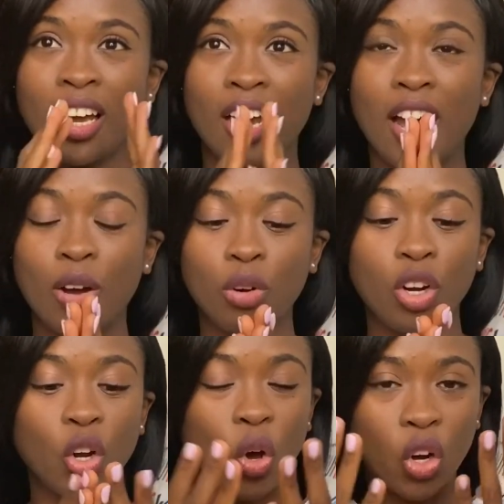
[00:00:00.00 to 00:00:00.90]
how
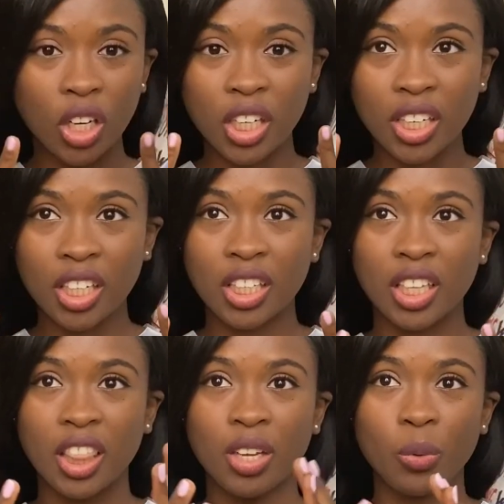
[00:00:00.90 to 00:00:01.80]
long
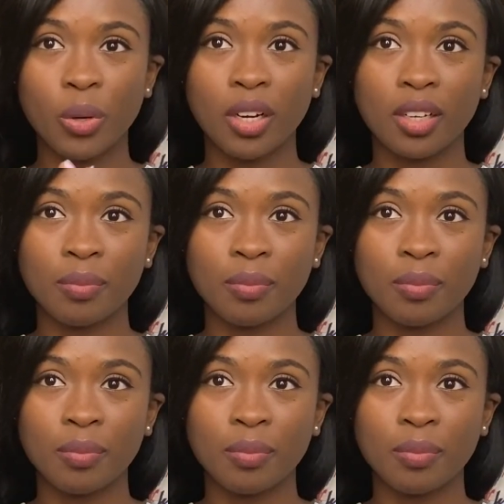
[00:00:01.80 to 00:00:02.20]
they were.